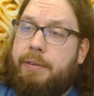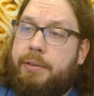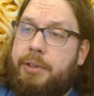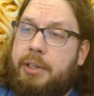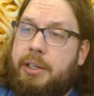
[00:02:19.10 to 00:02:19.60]

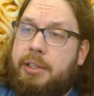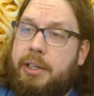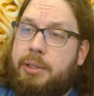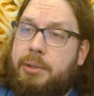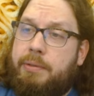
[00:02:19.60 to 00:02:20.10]
uh, for the
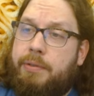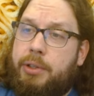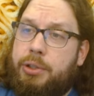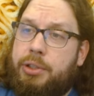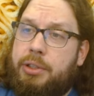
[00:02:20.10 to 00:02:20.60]
United States
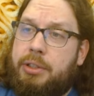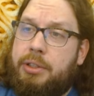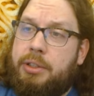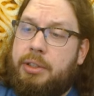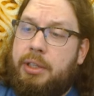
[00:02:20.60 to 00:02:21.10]

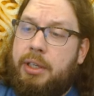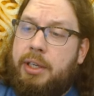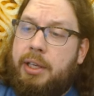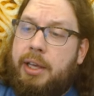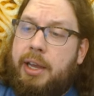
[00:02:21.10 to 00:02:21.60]
version.
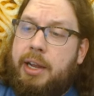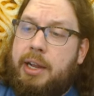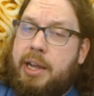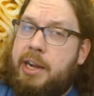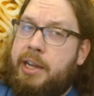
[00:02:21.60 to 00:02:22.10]

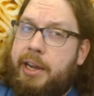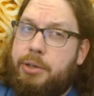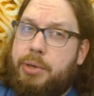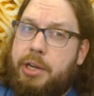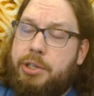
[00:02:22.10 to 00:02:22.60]
And
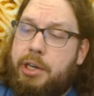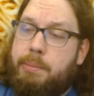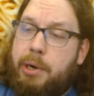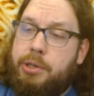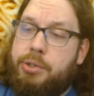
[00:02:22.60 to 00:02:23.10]
non
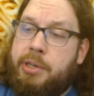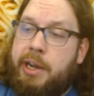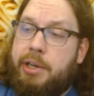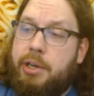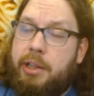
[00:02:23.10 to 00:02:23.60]
hydrogenated
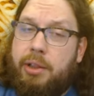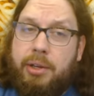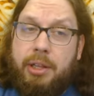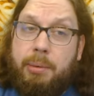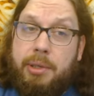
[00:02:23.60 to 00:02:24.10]
margarine, I actually
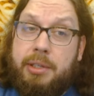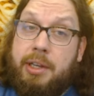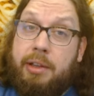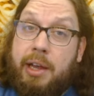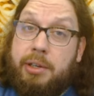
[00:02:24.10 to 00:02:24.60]
had to look it
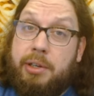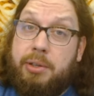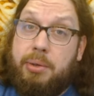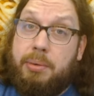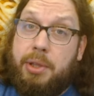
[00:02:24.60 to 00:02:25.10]
up to see actually
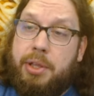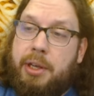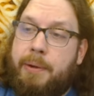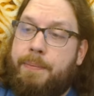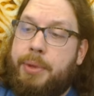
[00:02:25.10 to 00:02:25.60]
actual real
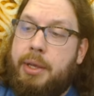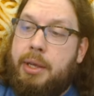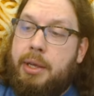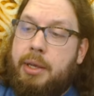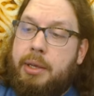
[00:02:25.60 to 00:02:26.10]

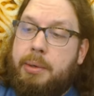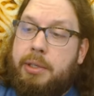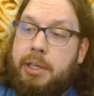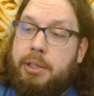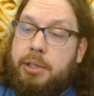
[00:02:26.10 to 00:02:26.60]
thing.
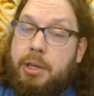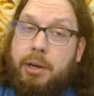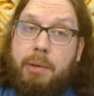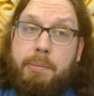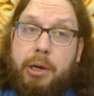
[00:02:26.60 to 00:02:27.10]
Because I just
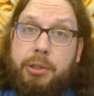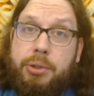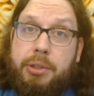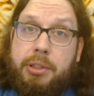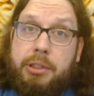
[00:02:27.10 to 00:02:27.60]
thought all
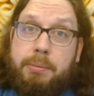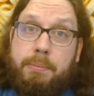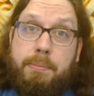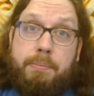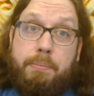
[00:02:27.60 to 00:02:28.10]
margarines
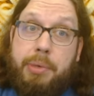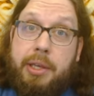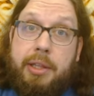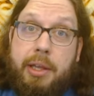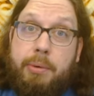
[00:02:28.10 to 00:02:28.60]

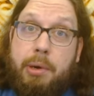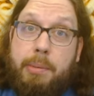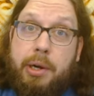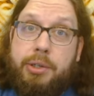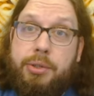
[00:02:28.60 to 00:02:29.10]
being they were
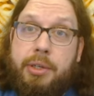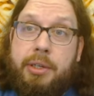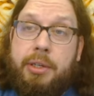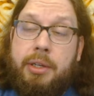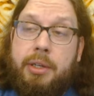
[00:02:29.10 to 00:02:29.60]
a
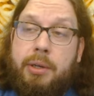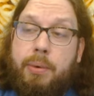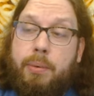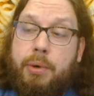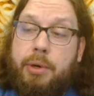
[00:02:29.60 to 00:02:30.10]
margarine,
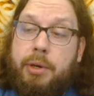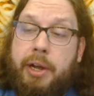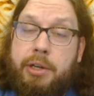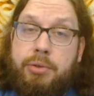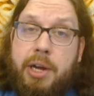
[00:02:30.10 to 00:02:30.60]
were
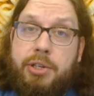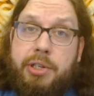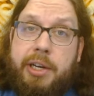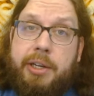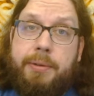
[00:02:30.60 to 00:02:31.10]

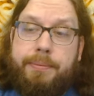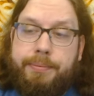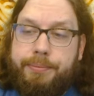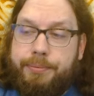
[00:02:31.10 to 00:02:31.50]
hydrogenated